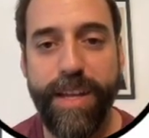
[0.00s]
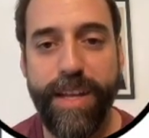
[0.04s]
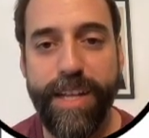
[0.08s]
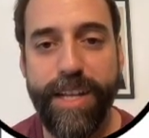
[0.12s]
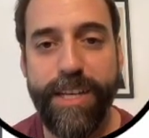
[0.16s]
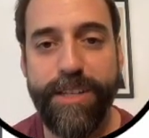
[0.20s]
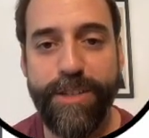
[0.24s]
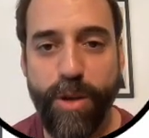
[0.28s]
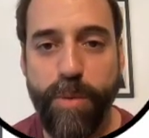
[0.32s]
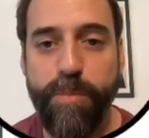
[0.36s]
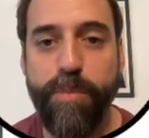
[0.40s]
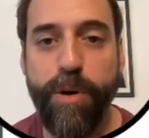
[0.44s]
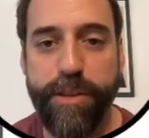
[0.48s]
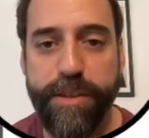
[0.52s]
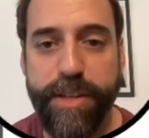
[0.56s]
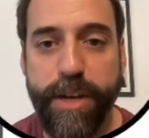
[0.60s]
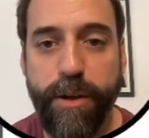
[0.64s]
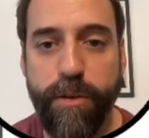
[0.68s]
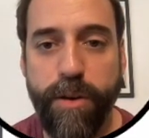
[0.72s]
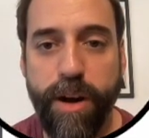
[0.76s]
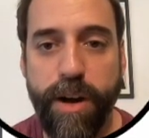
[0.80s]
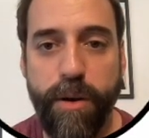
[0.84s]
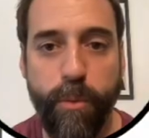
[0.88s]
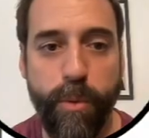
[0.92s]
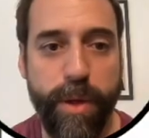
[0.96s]
So in
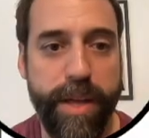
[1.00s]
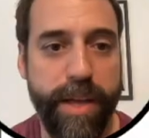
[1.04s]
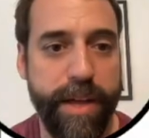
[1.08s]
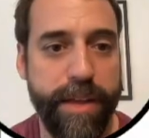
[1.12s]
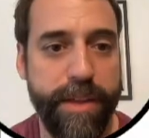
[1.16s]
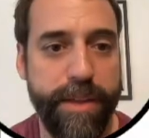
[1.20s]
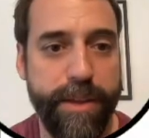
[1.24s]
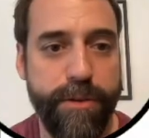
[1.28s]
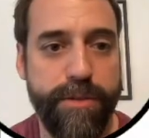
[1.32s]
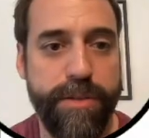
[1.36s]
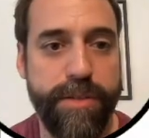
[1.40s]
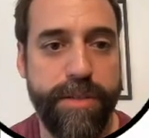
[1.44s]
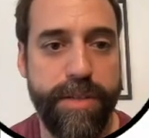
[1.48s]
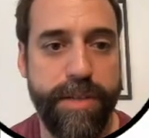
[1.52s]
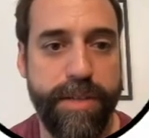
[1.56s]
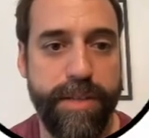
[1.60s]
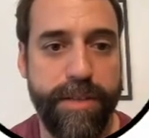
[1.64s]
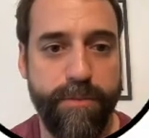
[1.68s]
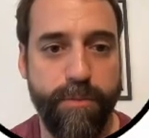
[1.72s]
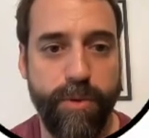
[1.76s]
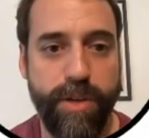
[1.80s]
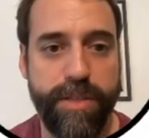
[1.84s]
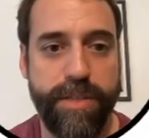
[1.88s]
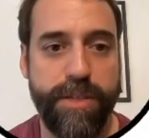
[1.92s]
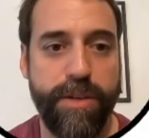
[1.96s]
particular, we can use
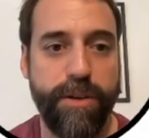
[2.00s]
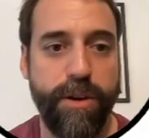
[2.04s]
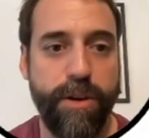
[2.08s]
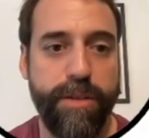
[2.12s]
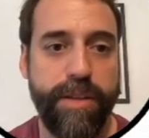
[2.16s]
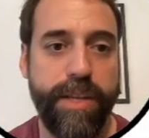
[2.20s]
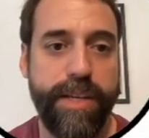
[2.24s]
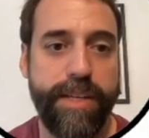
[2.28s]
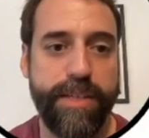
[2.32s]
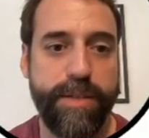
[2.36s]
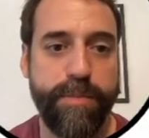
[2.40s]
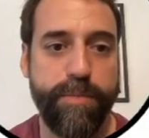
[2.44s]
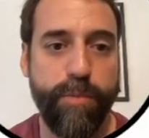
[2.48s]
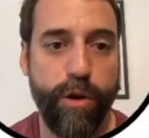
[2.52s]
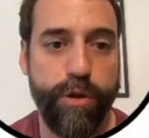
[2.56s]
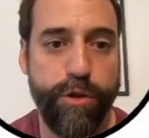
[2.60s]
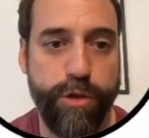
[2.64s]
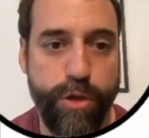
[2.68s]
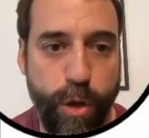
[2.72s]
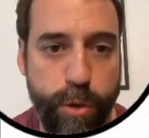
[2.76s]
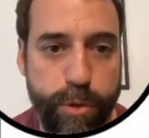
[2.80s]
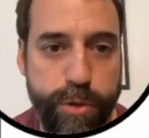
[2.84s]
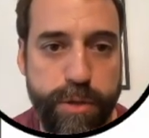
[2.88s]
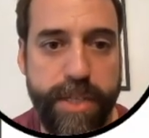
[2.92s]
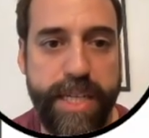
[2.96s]
what's called the
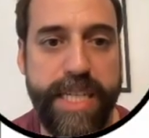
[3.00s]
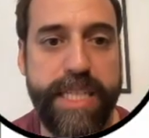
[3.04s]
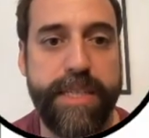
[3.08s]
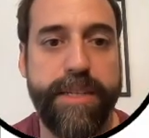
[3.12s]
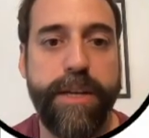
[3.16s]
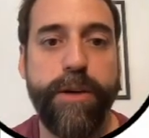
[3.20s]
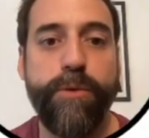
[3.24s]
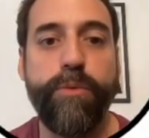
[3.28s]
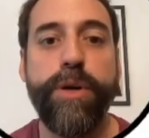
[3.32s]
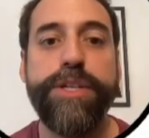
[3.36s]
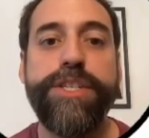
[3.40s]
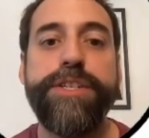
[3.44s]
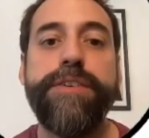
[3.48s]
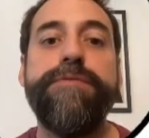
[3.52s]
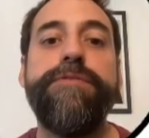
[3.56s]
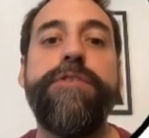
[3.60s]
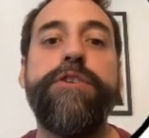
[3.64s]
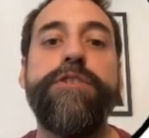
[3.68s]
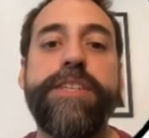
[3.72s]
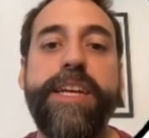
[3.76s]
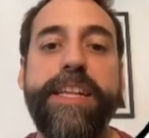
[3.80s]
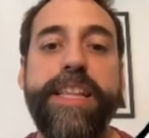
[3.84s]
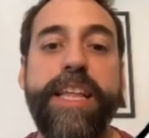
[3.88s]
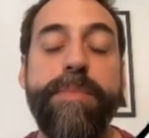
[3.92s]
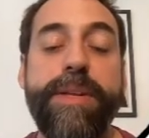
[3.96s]
Smoluchowski's equation for
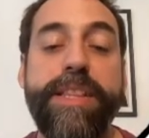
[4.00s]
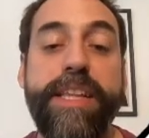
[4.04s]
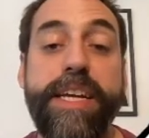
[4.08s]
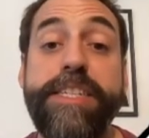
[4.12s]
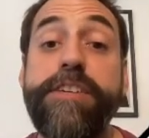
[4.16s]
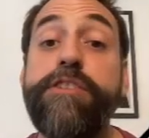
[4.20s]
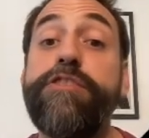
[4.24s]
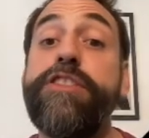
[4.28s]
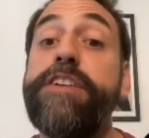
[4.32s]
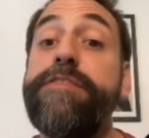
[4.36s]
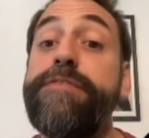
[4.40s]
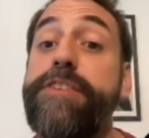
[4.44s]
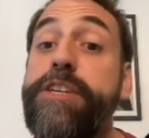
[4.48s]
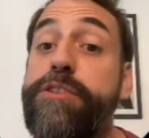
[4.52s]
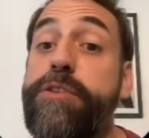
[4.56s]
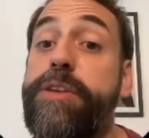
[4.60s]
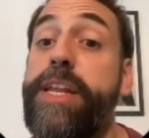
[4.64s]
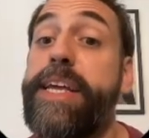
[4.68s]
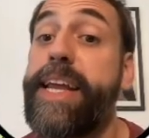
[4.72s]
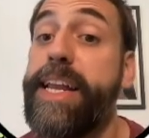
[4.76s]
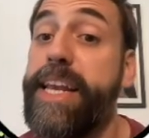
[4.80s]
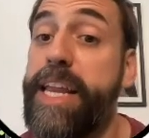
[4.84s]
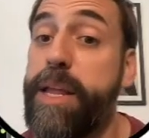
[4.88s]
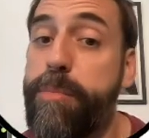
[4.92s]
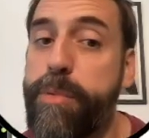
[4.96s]
sedimentation
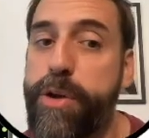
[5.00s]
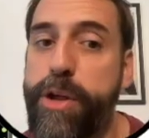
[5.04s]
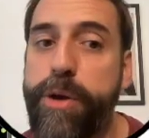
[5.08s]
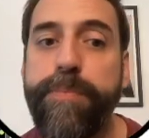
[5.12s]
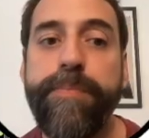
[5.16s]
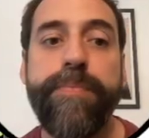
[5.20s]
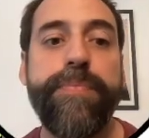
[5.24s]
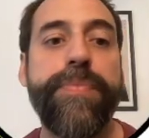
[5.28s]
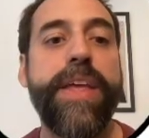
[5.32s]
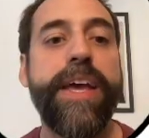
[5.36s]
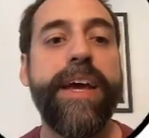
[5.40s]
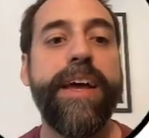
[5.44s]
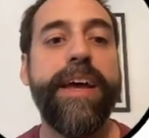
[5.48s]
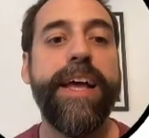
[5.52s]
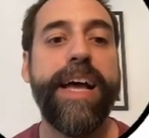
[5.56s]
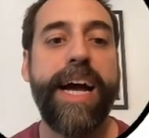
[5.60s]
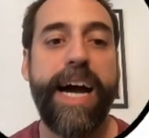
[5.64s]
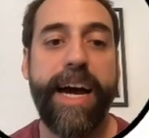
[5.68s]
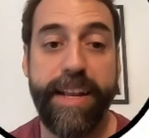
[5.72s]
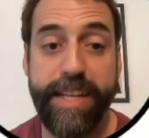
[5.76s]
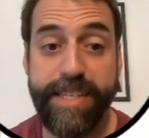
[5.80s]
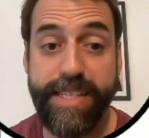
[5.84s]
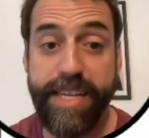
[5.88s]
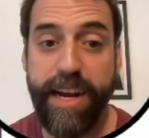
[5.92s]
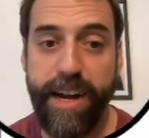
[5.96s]
diffusion equilibrium
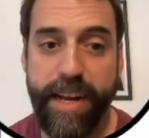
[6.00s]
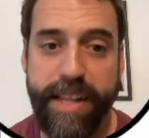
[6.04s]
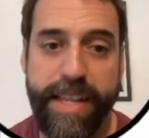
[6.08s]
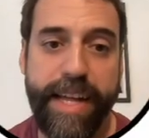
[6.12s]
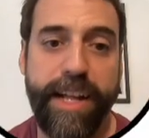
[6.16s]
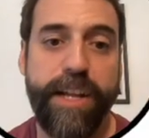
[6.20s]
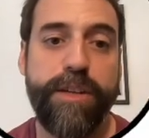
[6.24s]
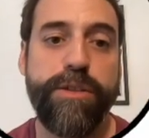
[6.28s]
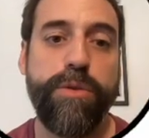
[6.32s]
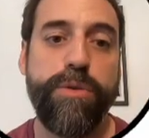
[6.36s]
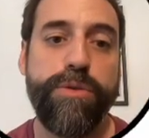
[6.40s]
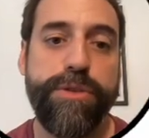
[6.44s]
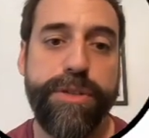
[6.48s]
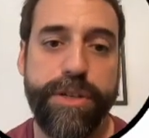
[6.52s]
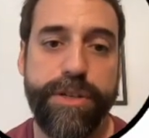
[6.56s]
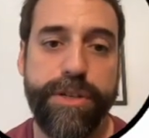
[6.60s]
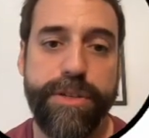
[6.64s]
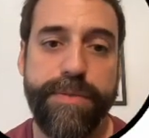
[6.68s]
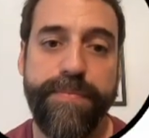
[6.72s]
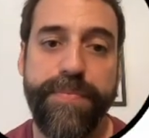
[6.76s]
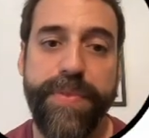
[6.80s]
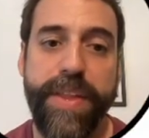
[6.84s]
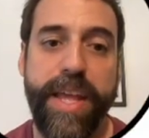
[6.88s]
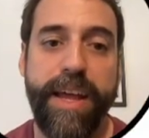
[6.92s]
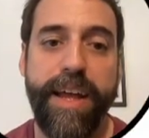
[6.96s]
and its analytical
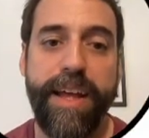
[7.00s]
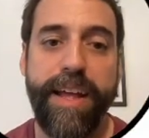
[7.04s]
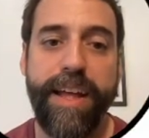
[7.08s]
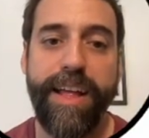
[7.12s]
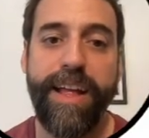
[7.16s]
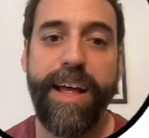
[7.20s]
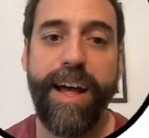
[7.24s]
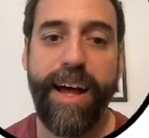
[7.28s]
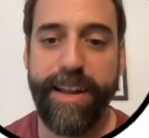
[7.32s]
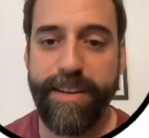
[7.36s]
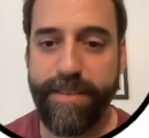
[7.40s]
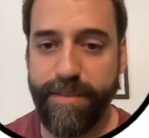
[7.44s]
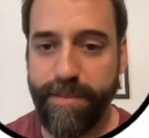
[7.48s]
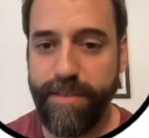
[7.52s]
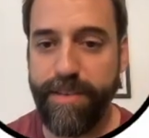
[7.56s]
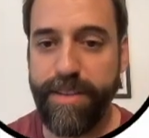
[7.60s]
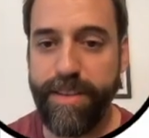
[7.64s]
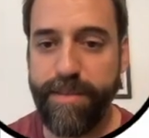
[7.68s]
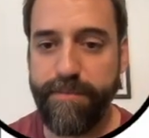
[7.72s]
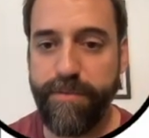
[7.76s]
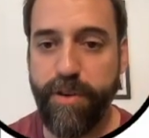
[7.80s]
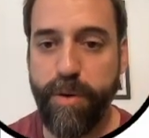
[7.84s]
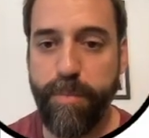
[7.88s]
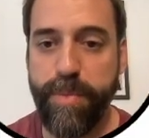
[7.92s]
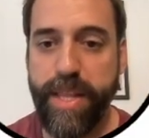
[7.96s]
solution. And
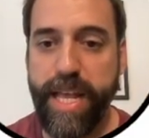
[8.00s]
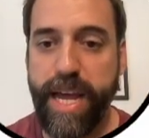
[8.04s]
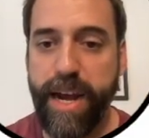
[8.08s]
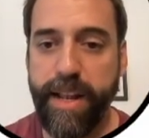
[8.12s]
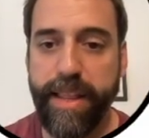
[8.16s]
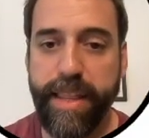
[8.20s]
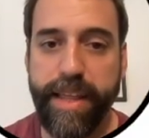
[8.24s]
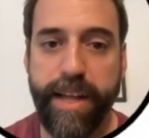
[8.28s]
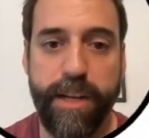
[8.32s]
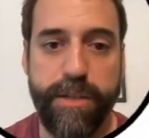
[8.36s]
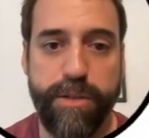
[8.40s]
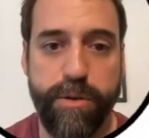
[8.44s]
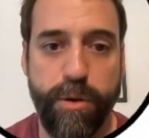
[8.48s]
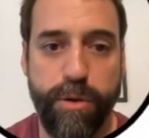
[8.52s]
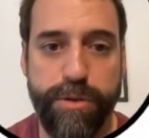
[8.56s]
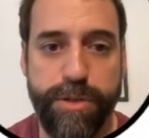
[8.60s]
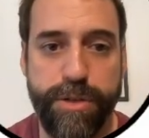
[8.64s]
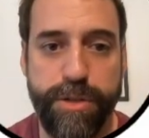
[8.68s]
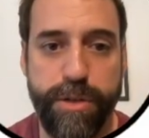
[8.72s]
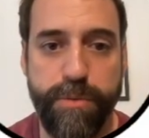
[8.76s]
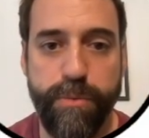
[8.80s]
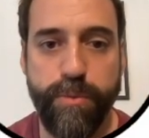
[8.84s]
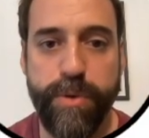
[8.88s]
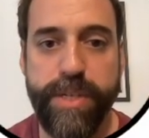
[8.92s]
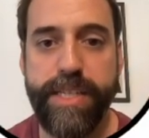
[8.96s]
from the analytical
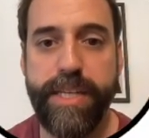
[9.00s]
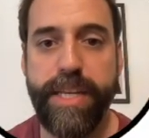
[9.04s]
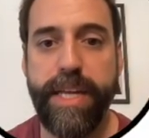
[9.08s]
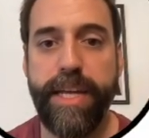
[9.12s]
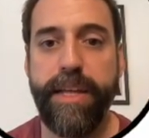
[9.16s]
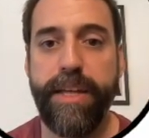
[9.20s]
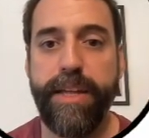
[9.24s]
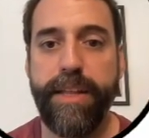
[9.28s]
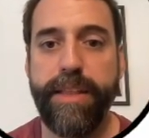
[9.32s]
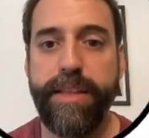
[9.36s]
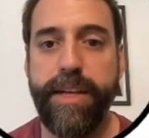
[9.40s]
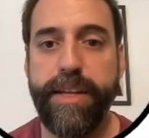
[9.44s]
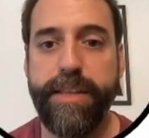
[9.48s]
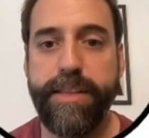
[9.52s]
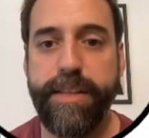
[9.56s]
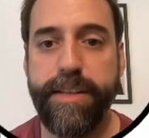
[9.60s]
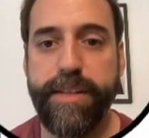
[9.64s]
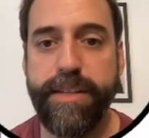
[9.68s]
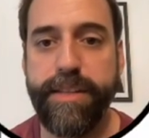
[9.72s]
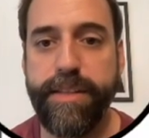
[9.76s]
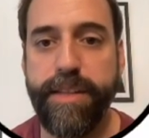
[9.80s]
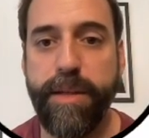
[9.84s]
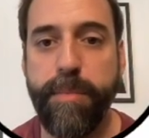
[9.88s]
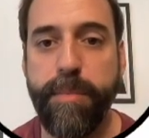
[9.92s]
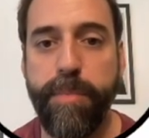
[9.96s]
solution, we see that
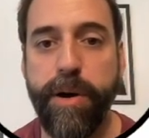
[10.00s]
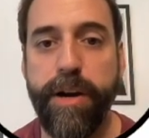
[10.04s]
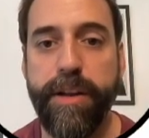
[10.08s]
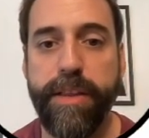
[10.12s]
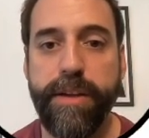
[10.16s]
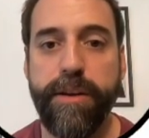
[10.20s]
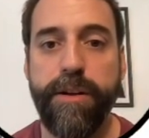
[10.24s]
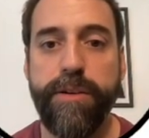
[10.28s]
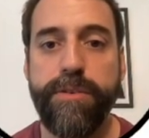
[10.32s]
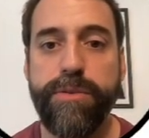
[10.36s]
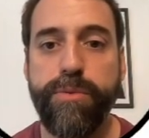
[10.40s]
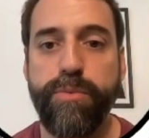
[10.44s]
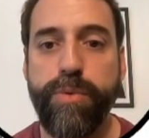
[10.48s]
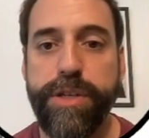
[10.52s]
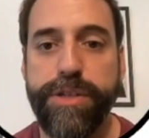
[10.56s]
the particles will